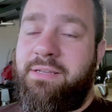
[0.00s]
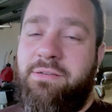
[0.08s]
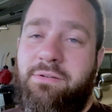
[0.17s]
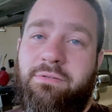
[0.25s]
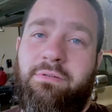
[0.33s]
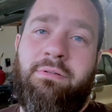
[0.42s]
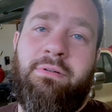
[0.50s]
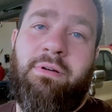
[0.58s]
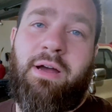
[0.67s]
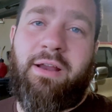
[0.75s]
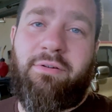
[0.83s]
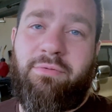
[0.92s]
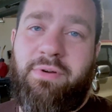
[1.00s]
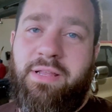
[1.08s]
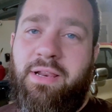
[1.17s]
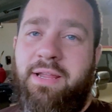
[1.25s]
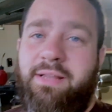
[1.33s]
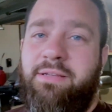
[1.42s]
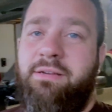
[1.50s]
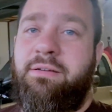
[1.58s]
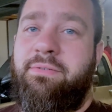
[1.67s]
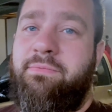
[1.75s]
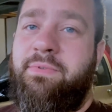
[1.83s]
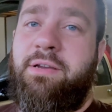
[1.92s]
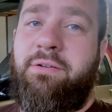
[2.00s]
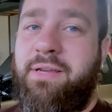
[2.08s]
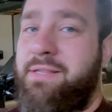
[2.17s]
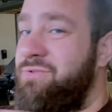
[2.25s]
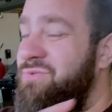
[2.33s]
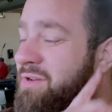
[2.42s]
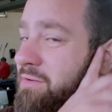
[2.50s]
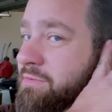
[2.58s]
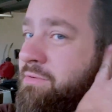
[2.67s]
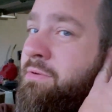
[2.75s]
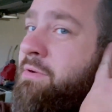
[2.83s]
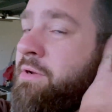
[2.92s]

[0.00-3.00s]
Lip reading: so I don't want to let the video get too long.